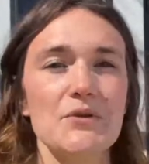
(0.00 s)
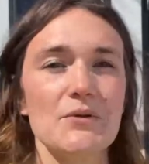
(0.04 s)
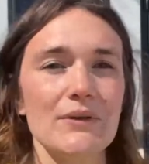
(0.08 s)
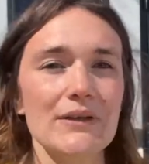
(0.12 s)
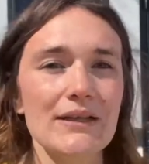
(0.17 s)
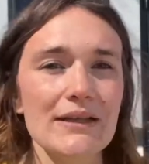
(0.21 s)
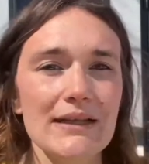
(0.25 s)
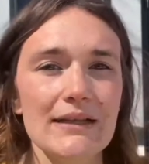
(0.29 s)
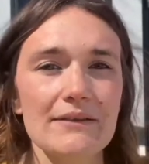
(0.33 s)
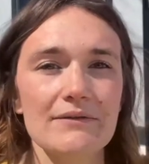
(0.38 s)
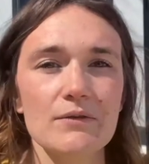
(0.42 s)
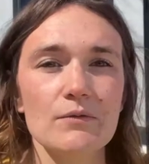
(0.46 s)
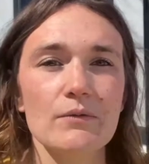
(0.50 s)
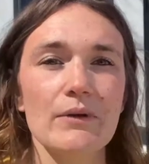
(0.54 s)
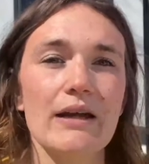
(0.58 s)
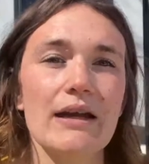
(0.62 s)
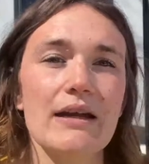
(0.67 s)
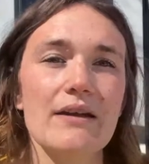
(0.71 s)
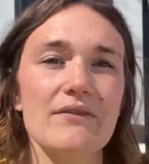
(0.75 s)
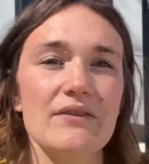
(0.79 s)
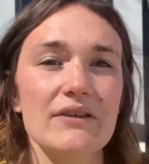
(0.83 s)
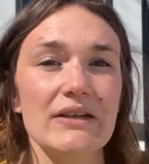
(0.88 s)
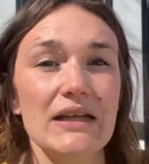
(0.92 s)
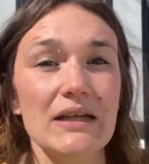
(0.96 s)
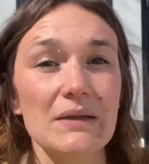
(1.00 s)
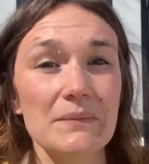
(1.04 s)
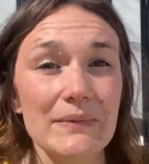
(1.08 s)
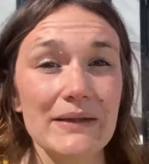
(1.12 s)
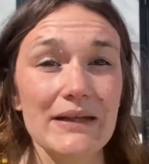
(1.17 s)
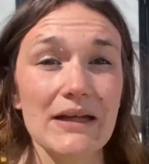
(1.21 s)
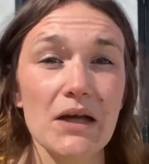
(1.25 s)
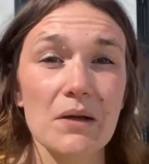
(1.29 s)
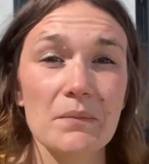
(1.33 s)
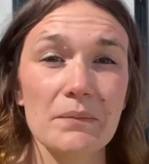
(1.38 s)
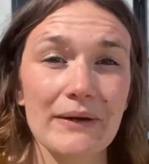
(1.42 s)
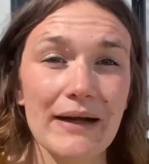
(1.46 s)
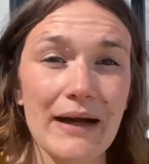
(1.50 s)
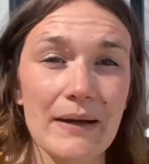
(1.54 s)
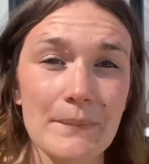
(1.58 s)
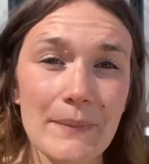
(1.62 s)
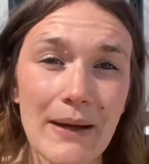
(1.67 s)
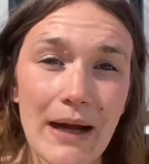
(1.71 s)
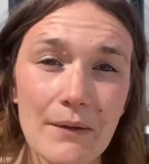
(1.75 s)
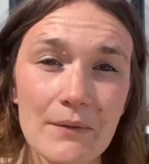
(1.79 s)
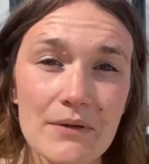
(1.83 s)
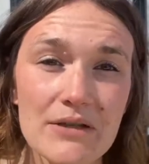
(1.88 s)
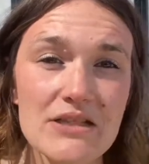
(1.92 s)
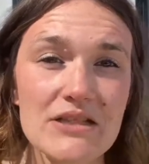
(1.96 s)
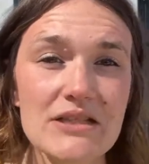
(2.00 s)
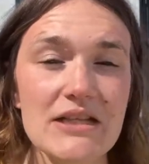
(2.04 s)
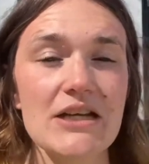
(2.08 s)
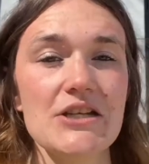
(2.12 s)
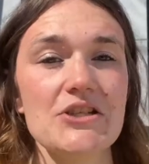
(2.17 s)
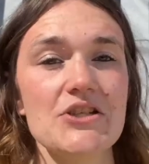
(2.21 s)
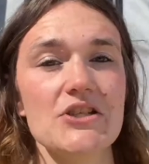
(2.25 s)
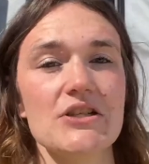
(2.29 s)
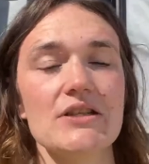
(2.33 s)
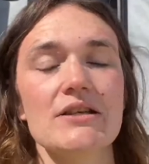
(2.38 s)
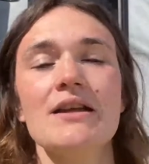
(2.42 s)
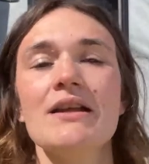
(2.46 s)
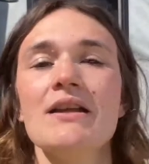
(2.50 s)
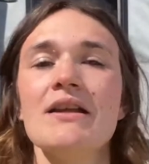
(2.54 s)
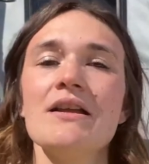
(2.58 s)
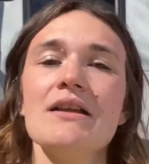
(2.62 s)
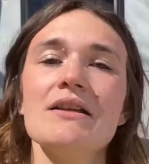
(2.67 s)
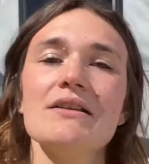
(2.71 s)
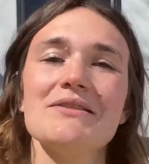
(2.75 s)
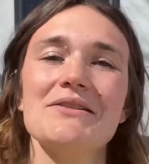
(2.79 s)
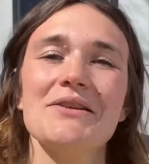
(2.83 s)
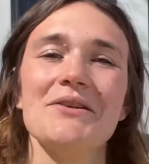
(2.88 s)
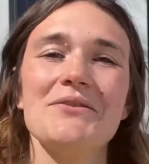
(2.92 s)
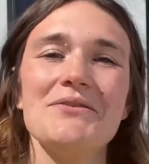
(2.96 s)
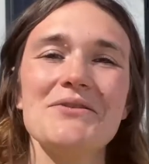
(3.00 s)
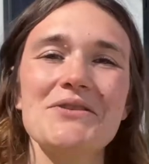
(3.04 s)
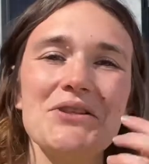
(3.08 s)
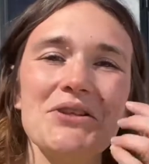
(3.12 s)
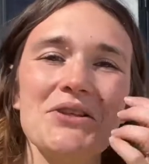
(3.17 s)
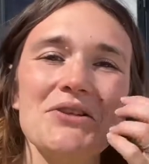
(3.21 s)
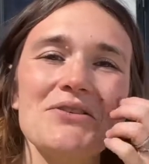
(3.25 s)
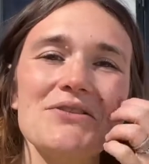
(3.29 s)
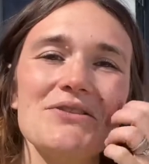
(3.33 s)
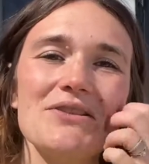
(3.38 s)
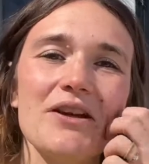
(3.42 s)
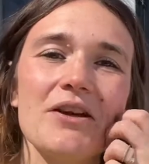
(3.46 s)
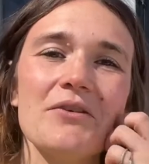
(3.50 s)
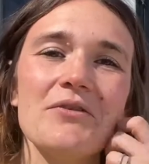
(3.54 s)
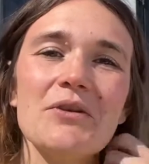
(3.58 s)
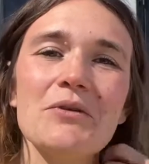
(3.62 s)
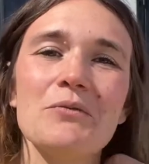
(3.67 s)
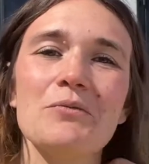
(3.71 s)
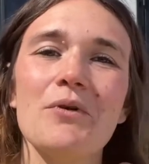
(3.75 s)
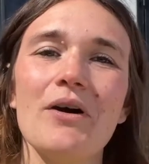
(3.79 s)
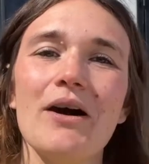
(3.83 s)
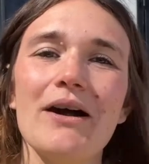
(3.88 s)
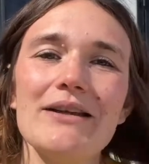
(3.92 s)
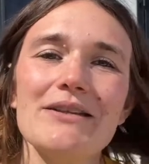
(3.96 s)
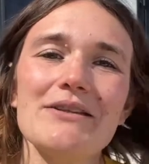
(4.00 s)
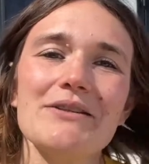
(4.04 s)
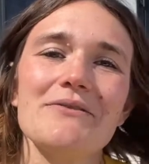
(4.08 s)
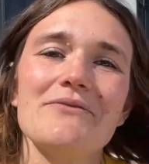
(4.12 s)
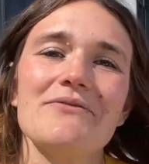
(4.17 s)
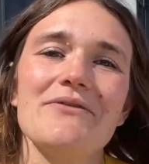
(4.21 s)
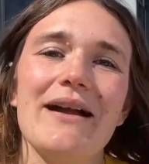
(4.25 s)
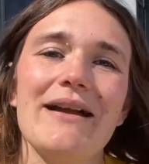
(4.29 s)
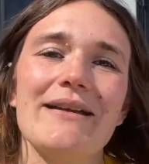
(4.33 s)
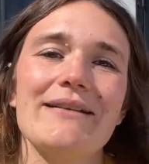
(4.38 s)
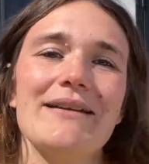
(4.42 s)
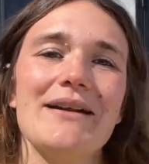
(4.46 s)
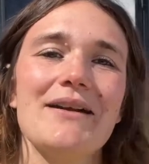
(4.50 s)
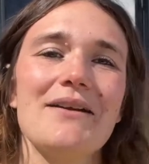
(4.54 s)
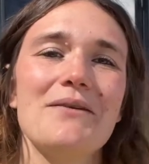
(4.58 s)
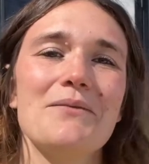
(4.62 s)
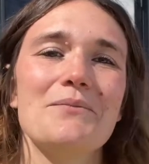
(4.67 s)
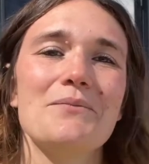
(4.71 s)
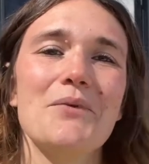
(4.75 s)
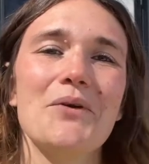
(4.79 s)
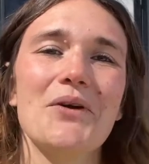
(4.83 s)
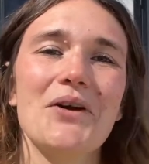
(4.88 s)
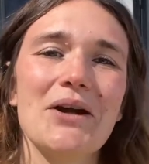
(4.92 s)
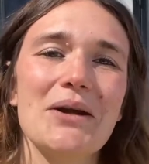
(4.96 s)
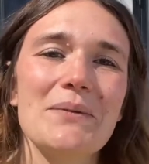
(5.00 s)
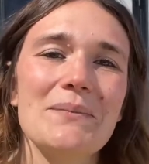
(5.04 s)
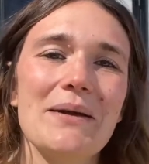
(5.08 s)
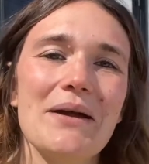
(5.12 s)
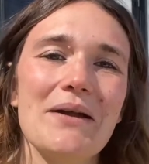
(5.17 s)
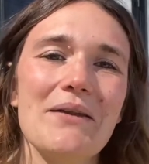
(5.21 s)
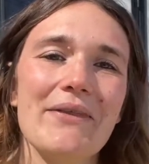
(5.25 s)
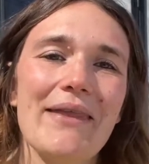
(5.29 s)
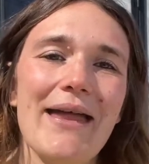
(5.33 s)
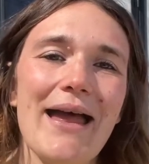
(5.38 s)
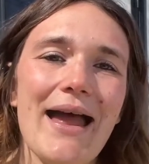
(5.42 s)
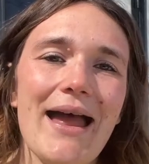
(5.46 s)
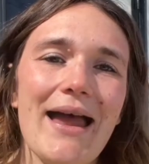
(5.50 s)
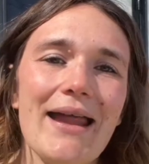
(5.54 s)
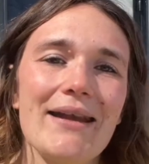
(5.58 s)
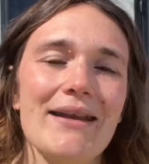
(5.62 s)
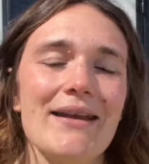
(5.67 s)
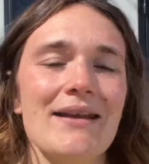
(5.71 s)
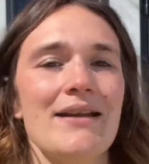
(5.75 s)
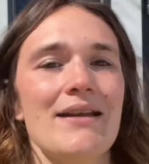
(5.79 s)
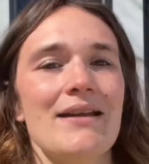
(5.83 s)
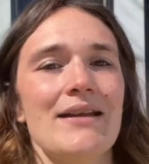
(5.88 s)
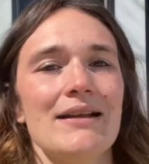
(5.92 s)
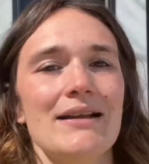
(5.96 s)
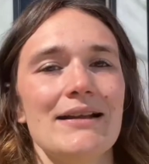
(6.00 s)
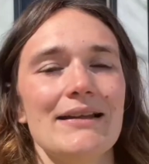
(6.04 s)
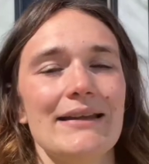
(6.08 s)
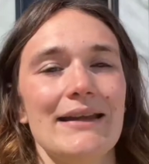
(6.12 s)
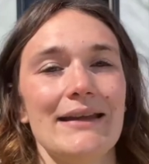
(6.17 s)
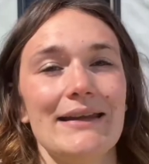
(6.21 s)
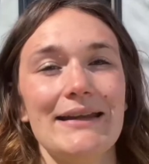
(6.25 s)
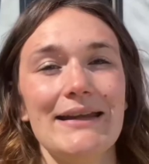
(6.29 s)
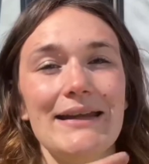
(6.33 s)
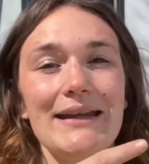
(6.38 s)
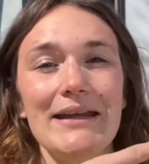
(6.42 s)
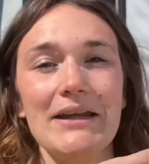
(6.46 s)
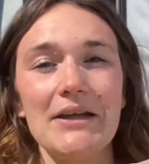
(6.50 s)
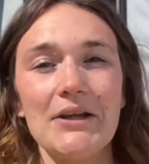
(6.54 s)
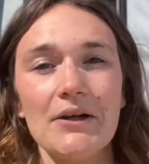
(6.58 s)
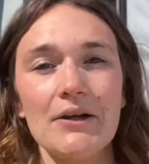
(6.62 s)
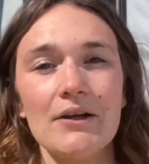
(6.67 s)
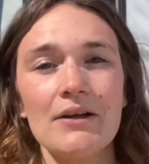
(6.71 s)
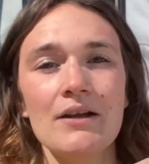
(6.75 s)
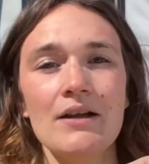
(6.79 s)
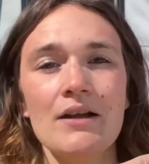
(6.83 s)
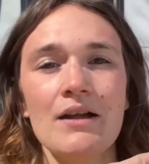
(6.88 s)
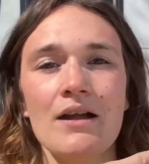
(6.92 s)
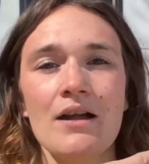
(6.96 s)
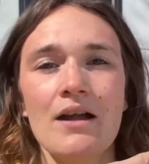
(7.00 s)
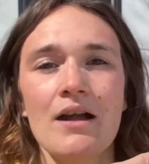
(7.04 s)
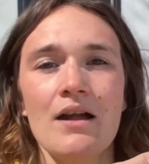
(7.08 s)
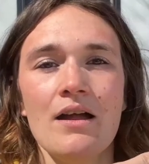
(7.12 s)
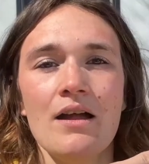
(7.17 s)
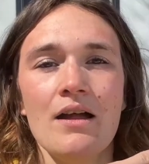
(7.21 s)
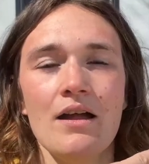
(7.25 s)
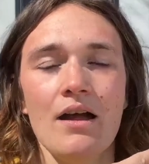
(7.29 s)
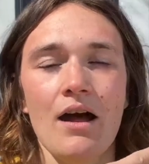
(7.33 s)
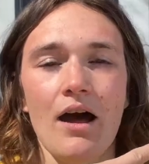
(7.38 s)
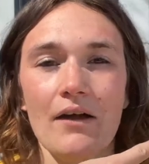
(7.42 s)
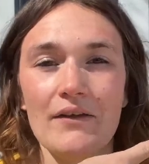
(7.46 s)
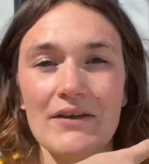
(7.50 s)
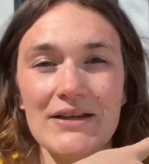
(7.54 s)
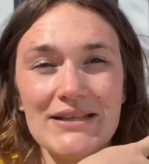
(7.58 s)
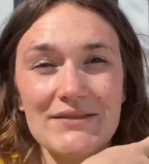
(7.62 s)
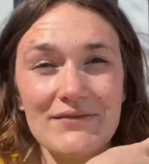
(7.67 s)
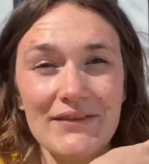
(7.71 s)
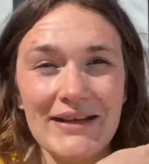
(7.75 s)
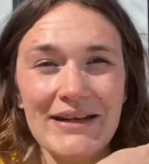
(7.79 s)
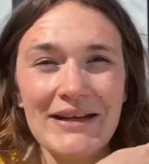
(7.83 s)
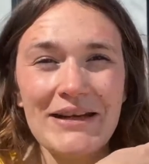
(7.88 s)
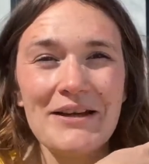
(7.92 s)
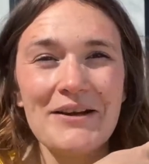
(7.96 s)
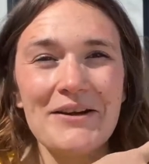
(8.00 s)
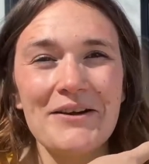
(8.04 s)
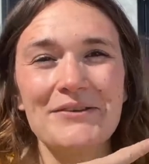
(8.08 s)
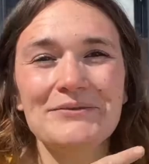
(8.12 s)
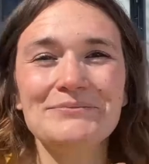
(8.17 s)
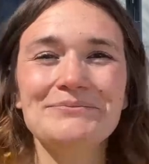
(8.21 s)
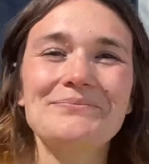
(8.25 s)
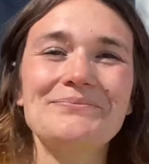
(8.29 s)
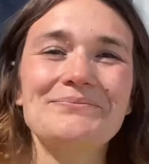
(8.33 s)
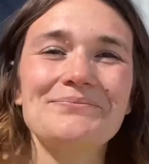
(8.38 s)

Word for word: doing a giveaway of an EBL brand power station soon too, so if you want to find out more about that, click here on this video.